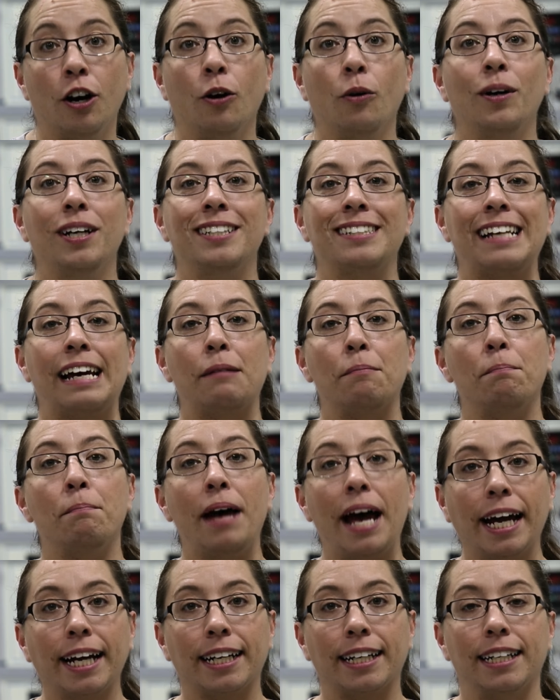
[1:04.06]
is that
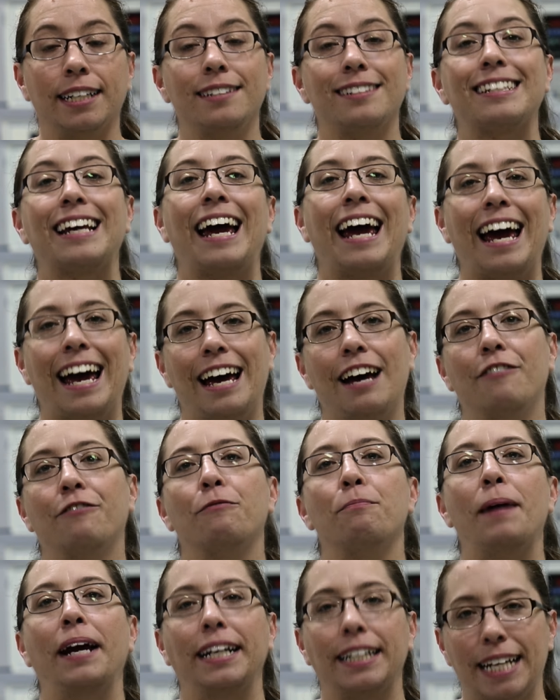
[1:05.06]
magnets have
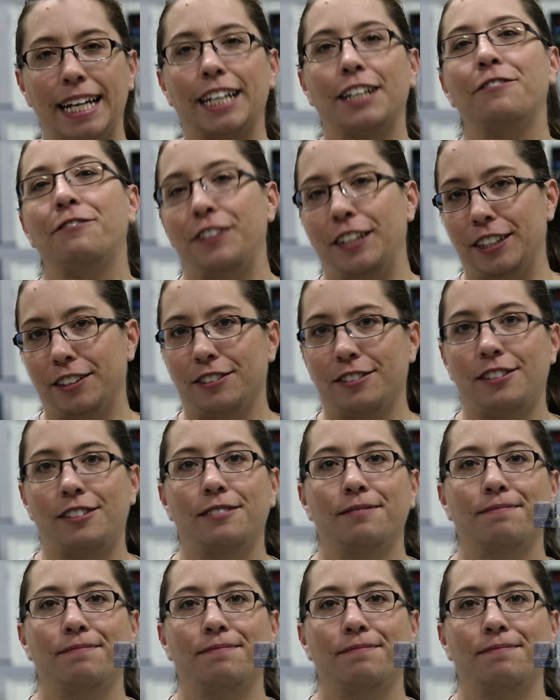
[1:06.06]
magnetic fields.